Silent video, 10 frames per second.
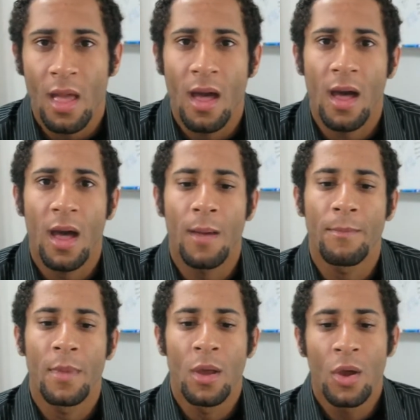
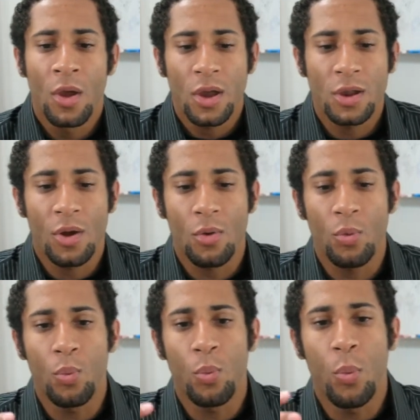
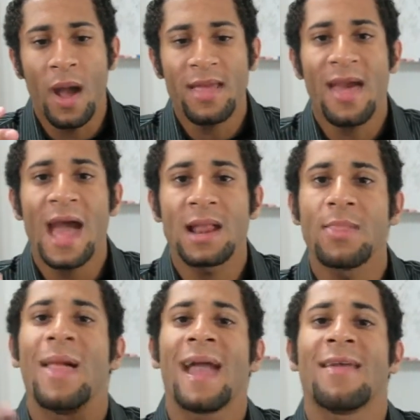What kind
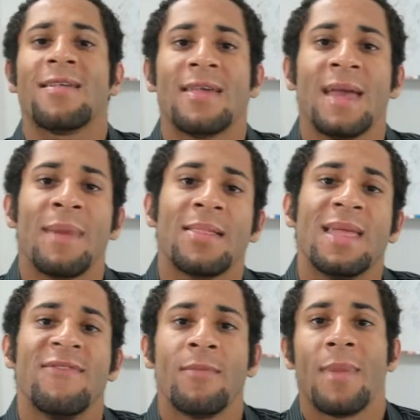of legacy am I
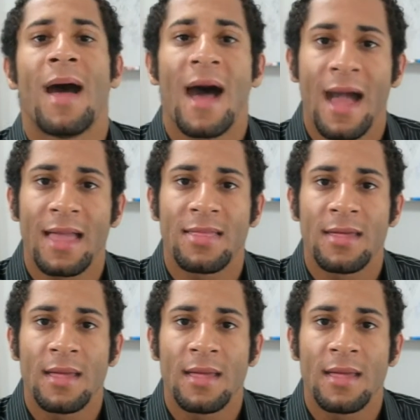leaving behind?